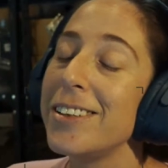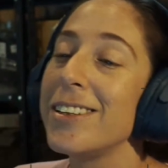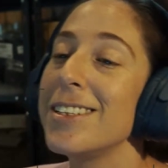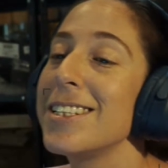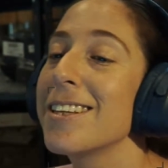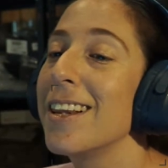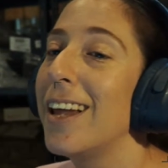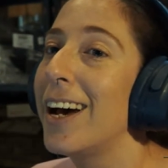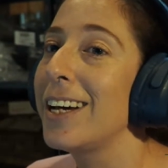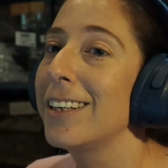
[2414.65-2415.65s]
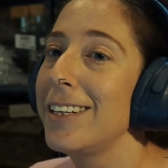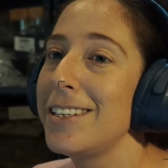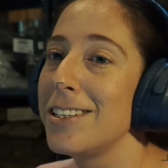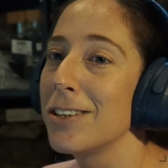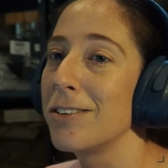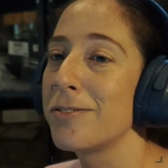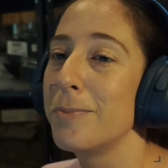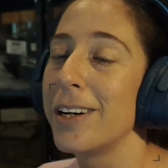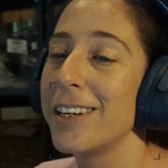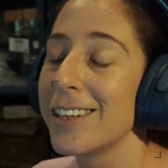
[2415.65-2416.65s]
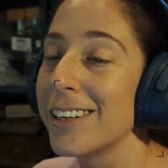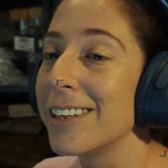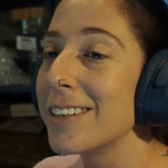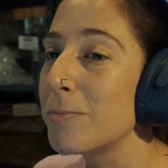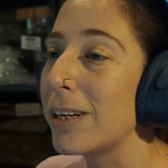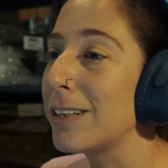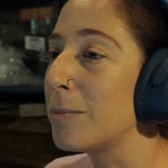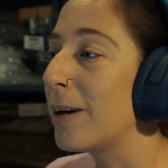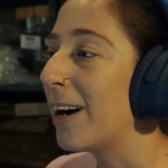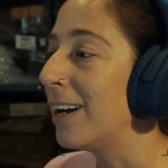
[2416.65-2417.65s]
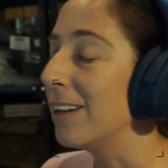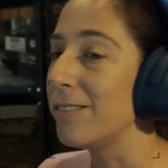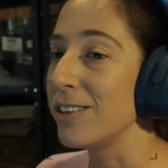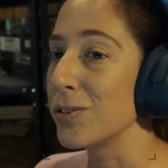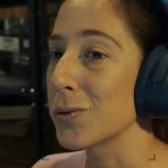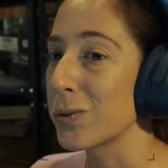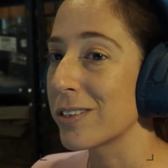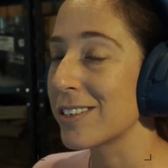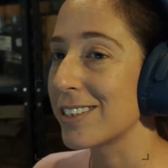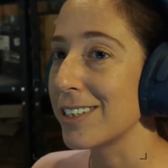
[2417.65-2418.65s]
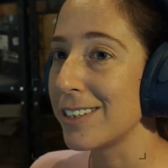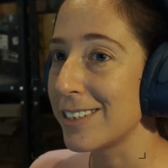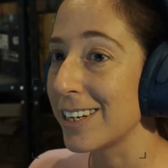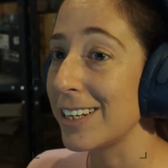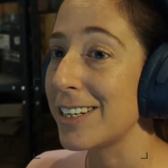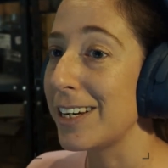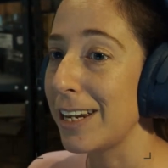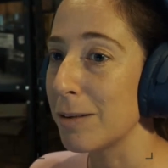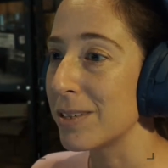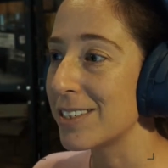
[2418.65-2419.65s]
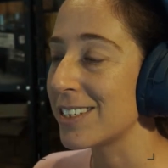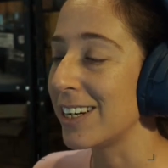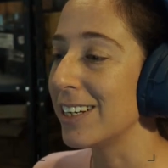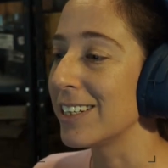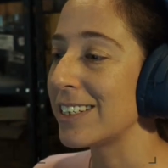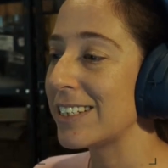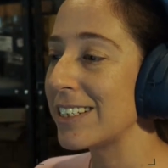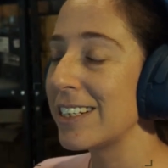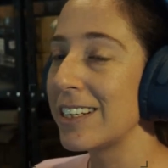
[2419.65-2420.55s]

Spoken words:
You can see the light glinting off my my little pile of exhausts in titanium and stainless.